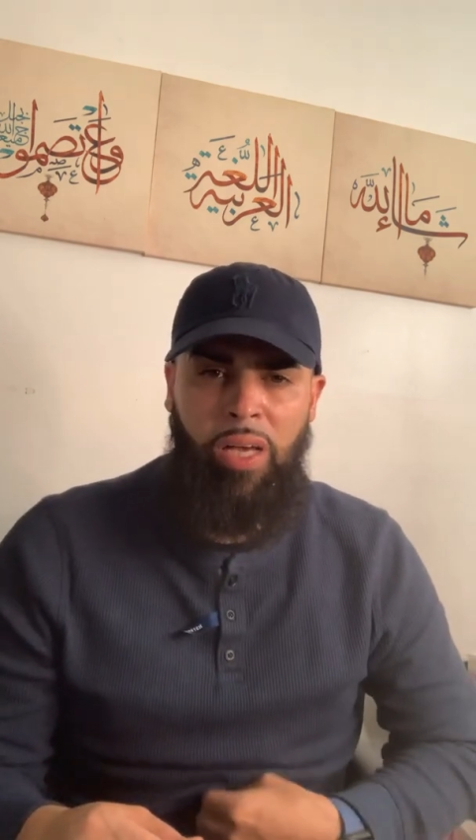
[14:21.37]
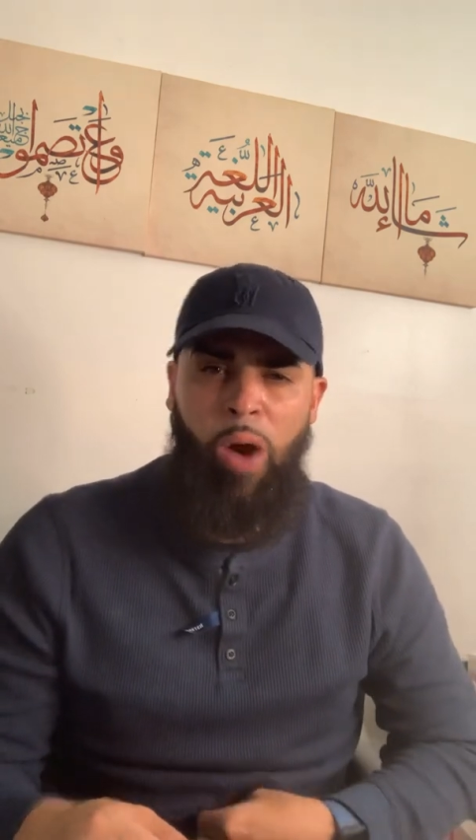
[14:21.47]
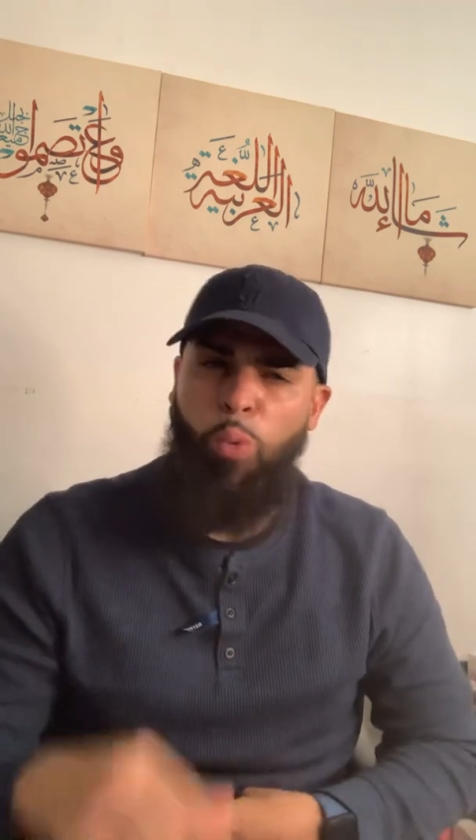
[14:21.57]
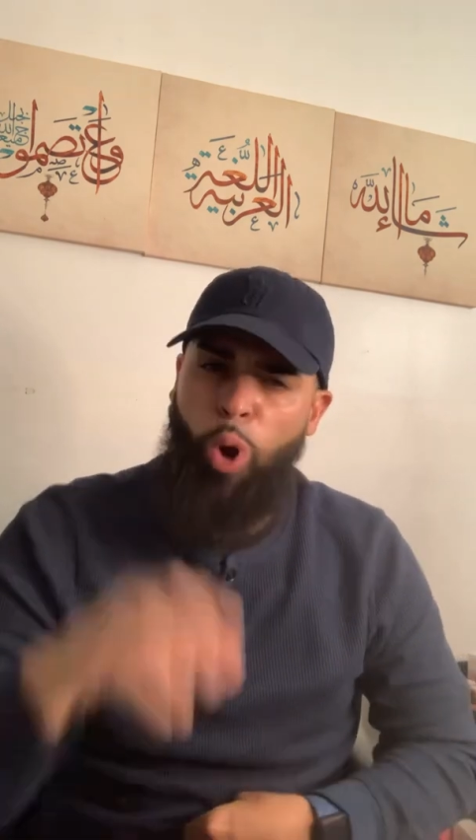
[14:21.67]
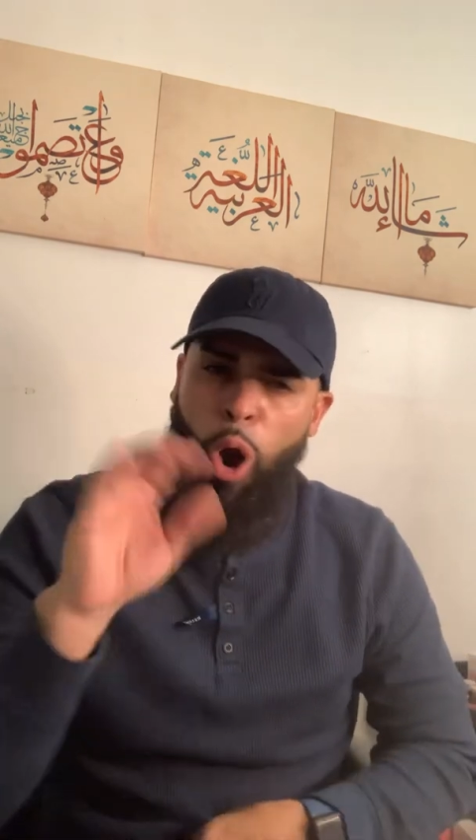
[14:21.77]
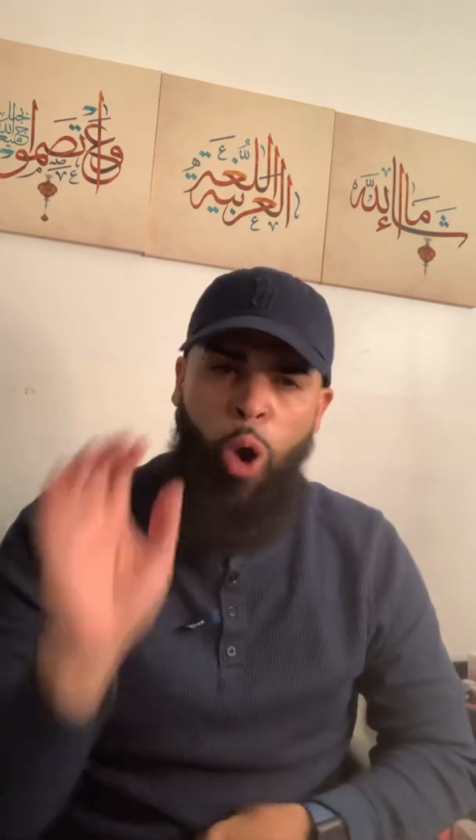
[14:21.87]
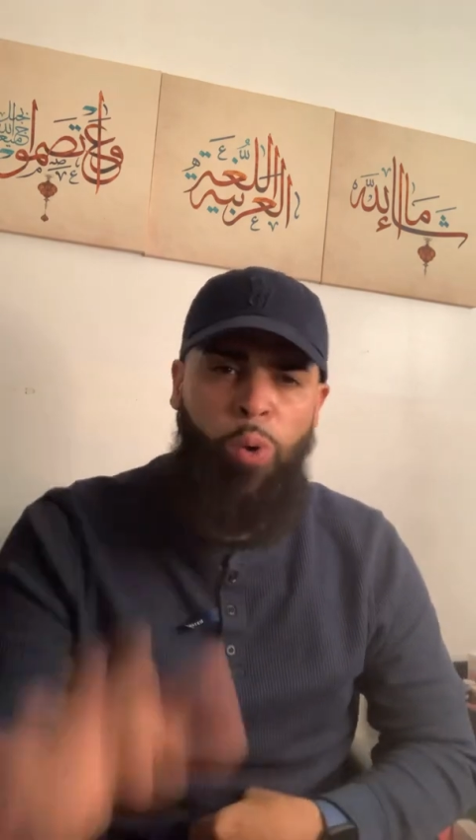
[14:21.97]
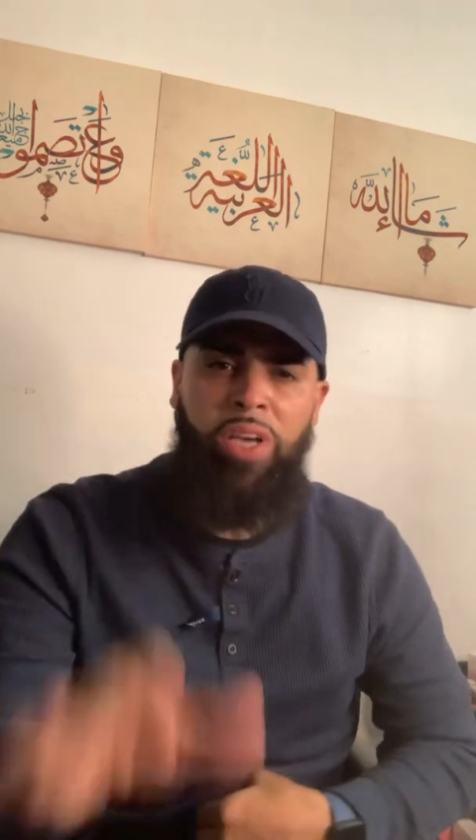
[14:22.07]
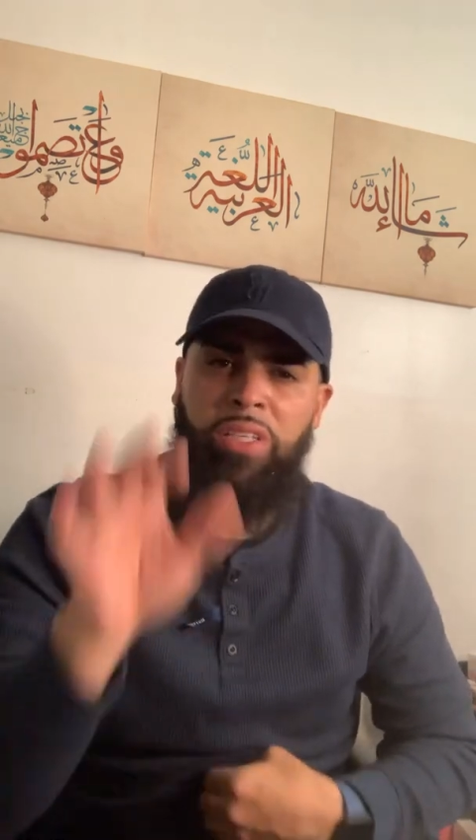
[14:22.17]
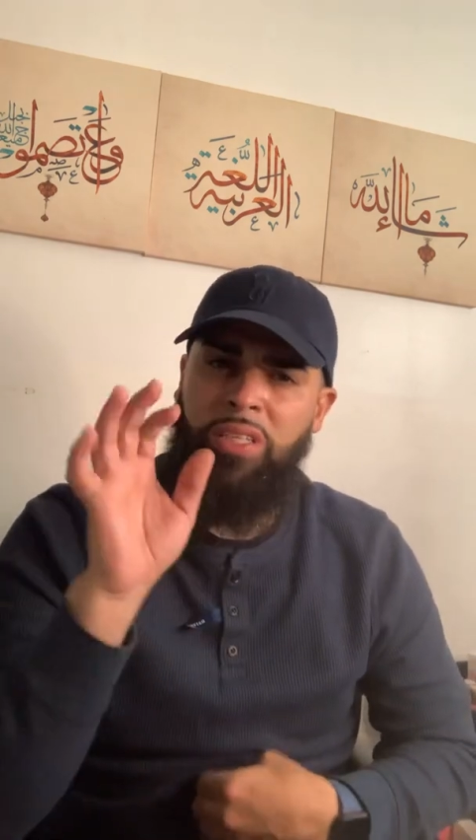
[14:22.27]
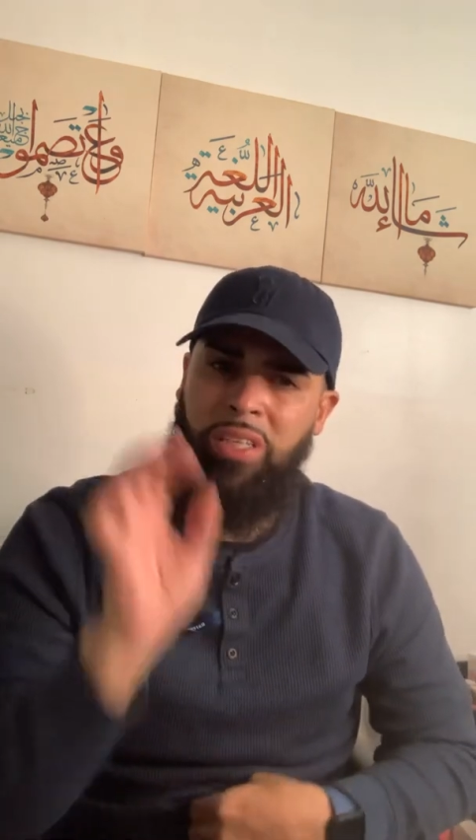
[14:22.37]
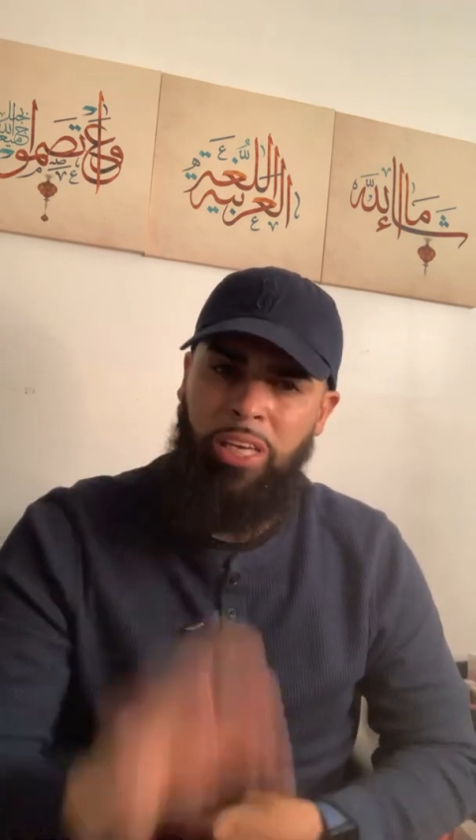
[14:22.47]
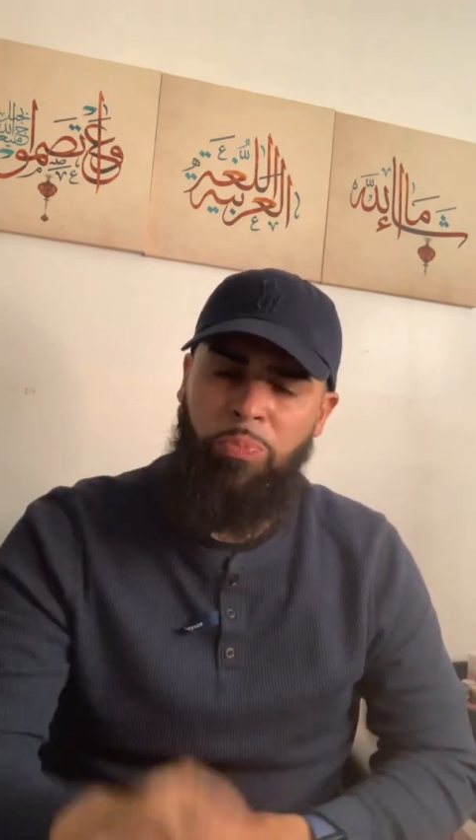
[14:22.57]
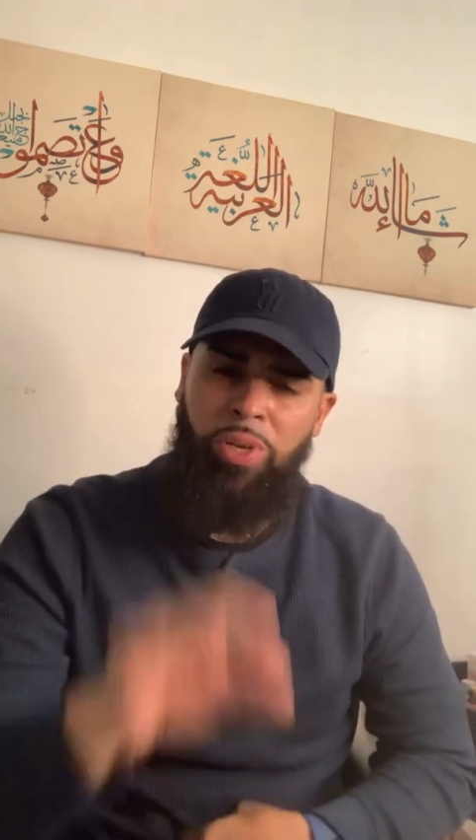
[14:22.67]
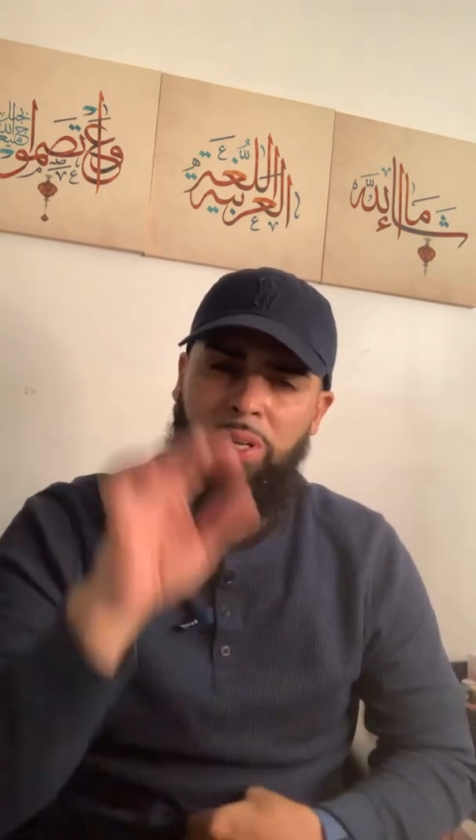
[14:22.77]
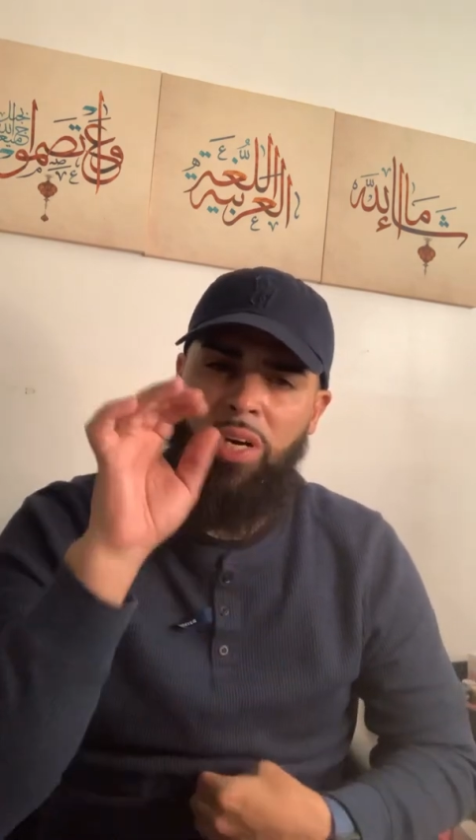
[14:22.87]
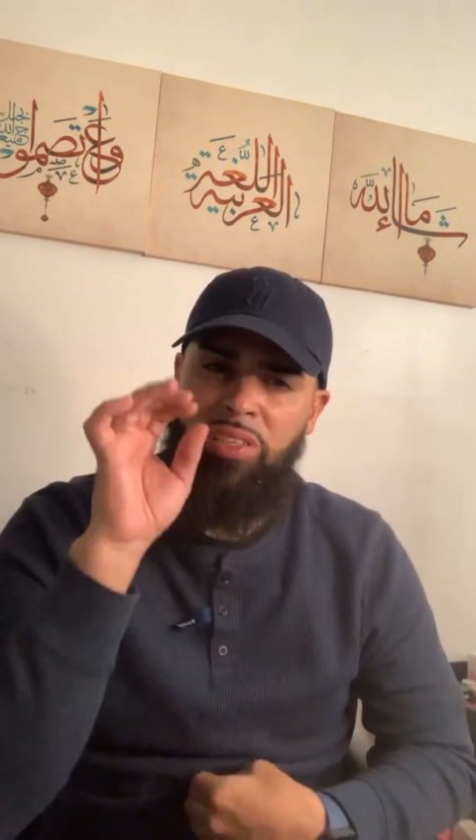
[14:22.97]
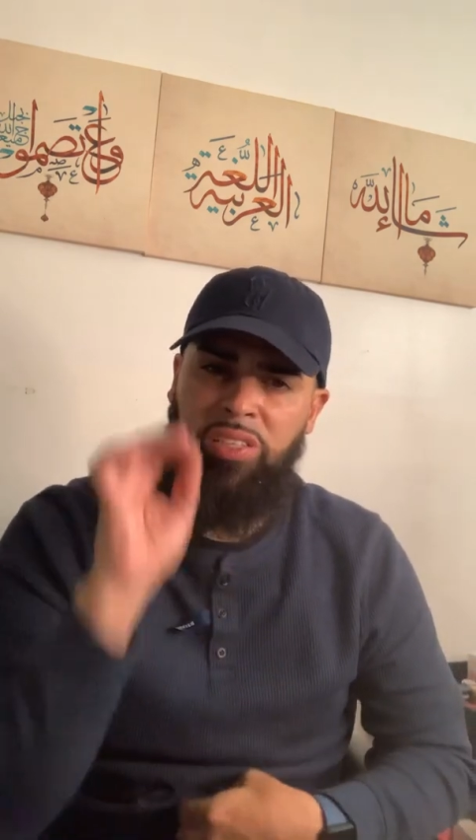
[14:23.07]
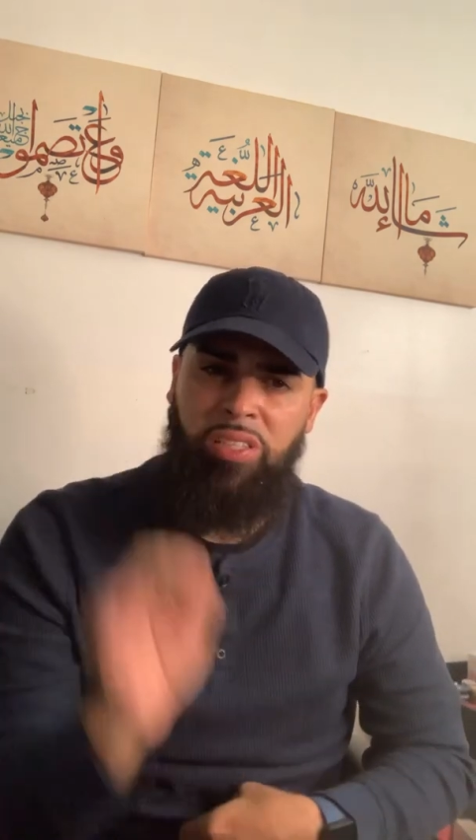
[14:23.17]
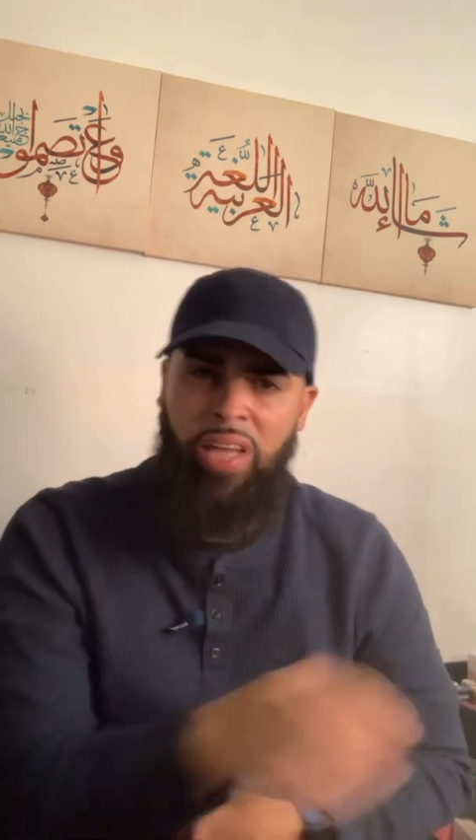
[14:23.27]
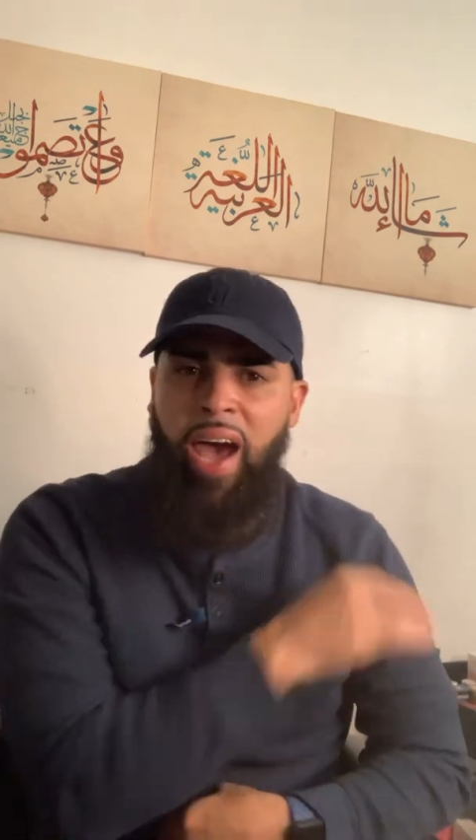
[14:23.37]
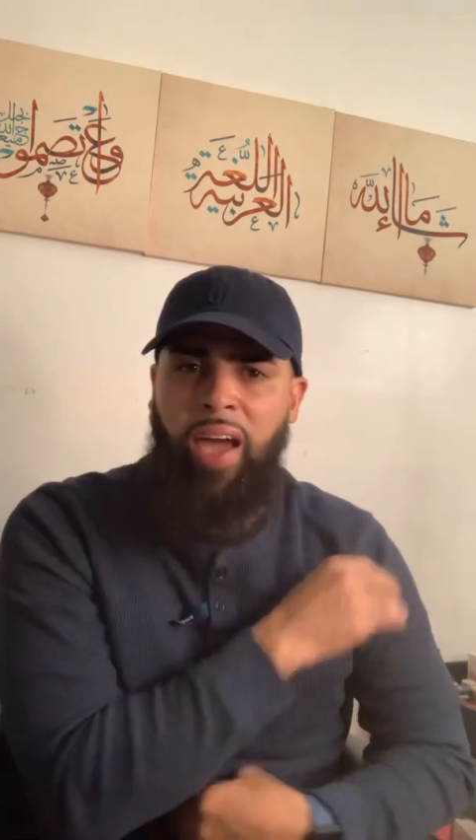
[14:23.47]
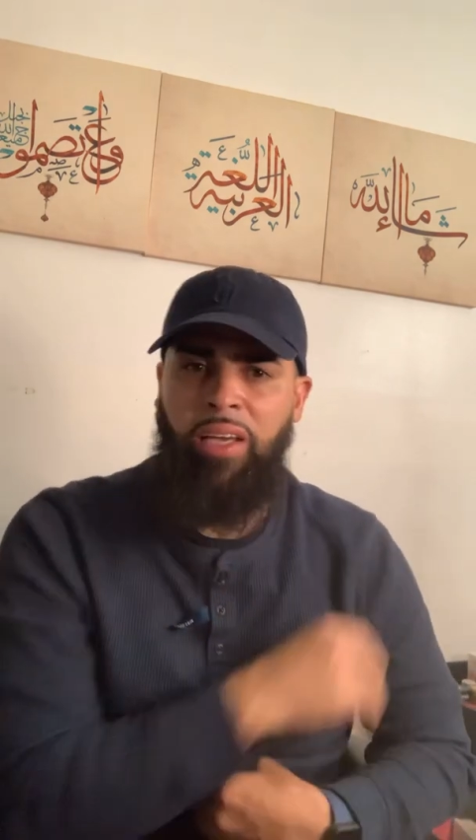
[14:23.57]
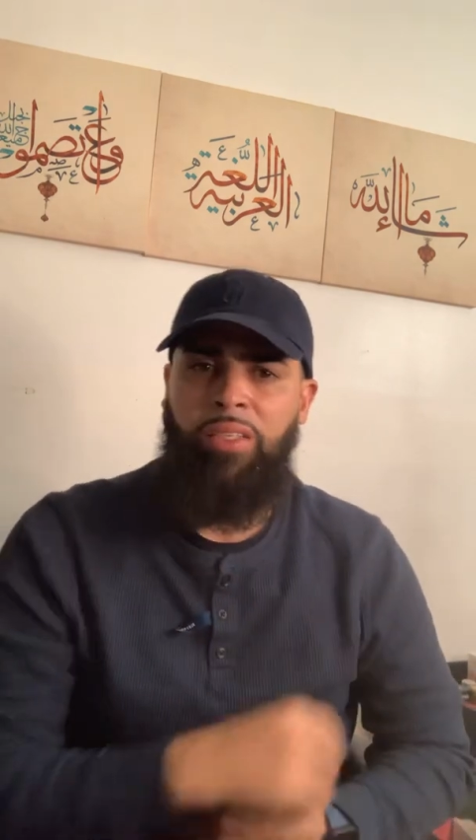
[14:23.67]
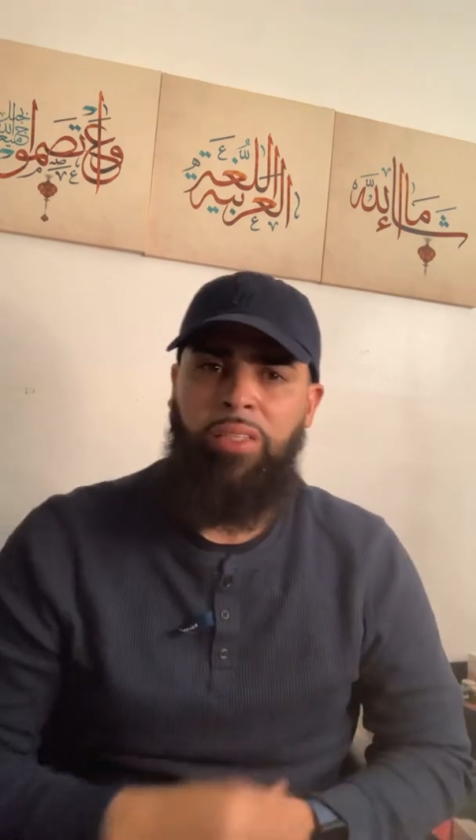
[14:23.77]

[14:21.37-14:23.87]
I will always keep it a stat.